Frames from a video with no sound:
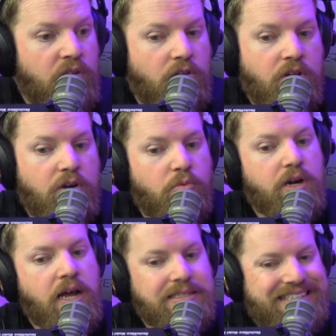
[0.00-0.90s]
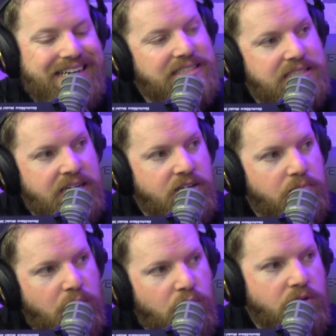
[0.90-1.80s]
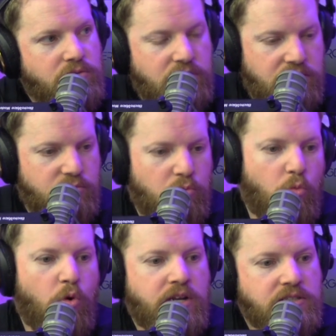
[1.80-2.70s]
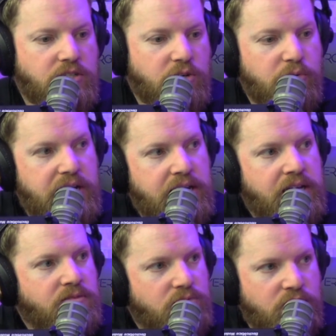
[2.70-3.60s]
You know, we're not dead center, but we're just one degree